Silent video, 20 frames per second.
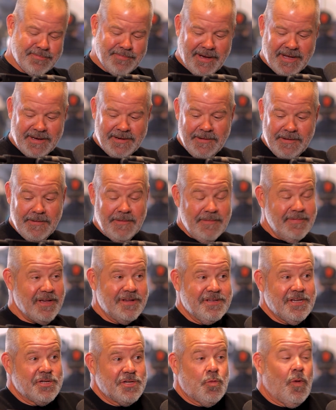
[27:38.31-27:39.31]
but
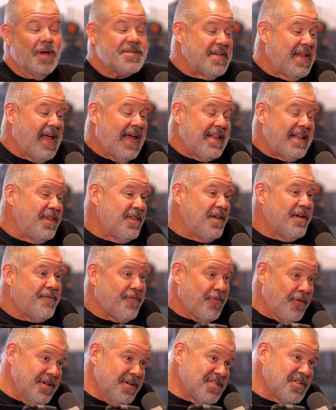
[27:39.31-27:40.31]
there just wasn't anything
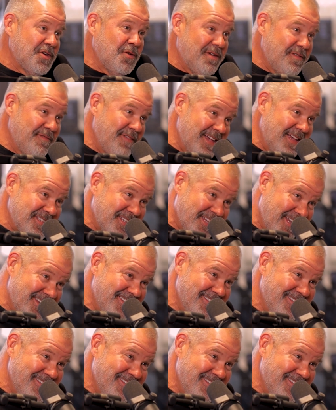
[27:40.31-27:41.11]
for us to invest in.